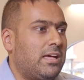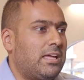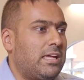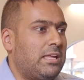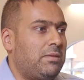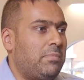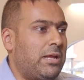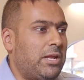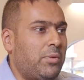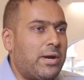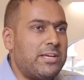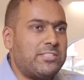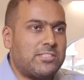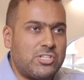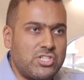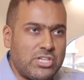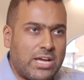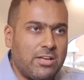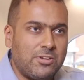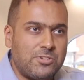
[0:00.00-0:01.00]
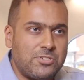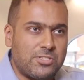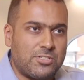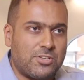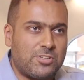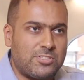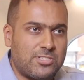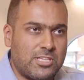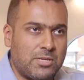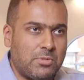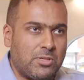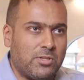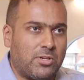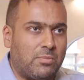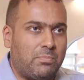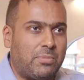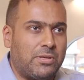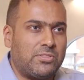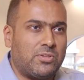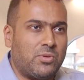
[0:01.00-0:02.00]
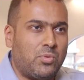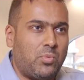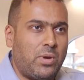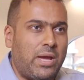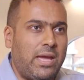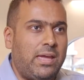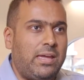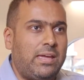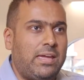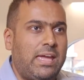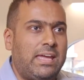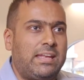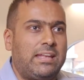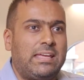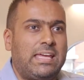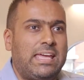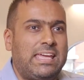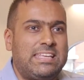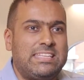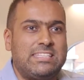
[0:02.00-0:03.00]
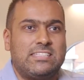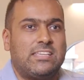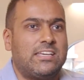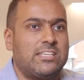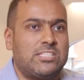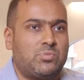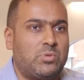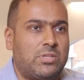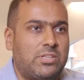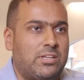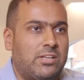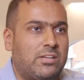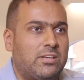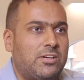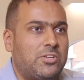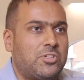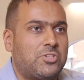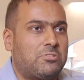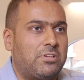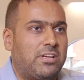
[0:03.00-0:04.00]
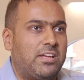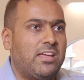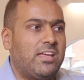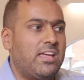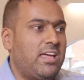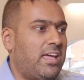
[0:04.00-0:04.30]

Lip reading: In many ways, the challenges are similar, but the way it exists within a country